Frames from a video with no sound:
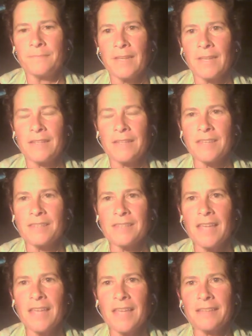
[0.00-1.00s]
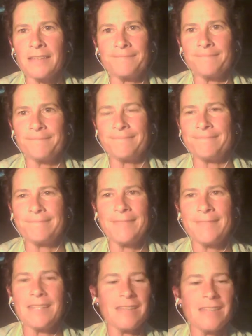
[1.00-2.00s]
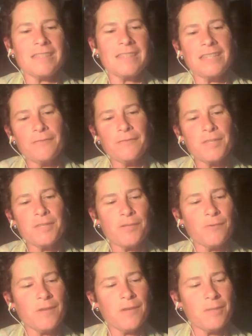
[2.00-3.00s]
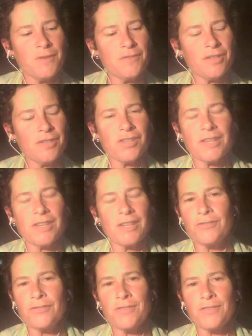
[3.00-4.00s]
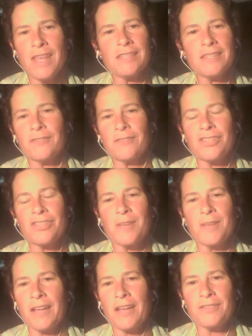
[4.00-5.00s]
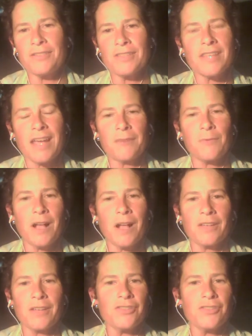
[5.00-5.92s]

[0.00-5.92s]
It's like it's the difference between the musician who takes their instrument out to the sidewalk and